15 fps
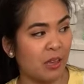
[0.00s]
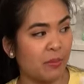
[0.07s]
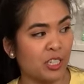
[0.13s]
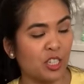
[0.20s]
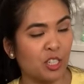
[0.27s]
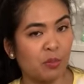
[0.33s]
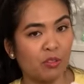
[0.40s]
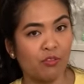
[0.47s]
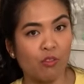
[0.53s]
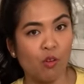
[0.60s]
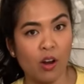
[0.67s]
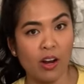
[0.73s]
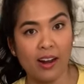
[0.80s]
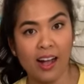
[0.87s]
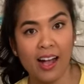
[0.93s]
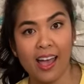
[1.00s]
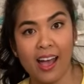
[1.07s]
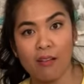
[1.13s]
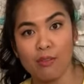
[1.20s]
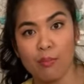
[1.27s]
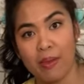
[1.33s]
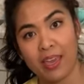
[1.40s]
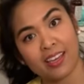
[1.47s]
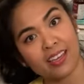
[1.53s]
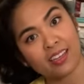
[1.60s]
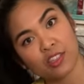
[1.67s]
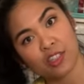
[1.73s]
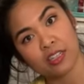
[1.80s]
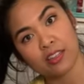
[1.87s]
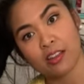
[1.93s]
I mentioned before, I have a baking
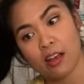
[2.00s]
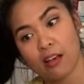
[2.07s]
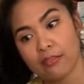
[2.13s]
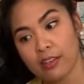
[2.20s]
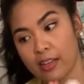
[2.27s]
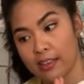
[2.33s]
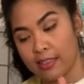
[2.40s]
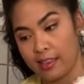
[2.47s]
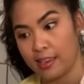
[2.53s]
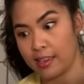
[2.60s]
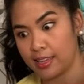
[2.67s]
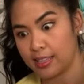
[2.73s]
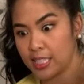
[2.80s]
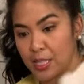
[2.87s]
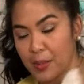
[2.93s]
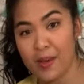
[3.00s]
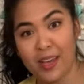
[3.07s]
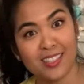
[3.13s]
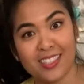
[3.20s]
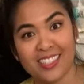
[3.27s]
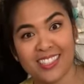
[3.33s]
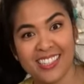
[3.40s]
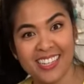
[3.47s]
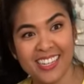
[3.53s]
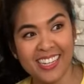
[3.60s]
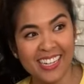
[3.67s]
sheet in the oven. I think it gets the best